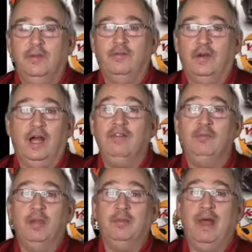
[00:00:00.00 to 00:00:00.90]
Matter of fact, I even
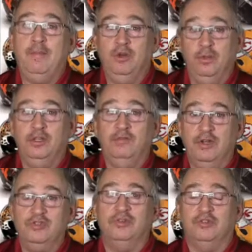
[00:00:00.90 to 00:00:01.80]
picked Miami to win a
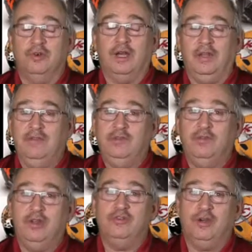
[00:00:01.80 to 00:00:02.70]
division, so I got to leave these
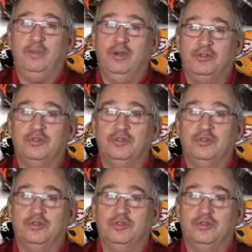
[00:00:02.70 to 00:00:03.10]
videos up here.